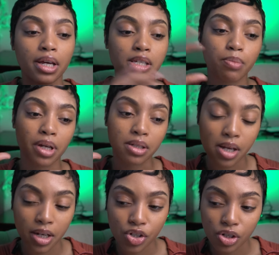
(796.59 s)

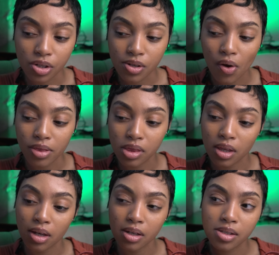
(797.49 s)
expectations on
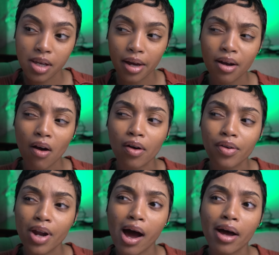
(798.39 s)
things that are
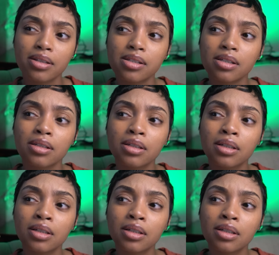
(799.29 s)
not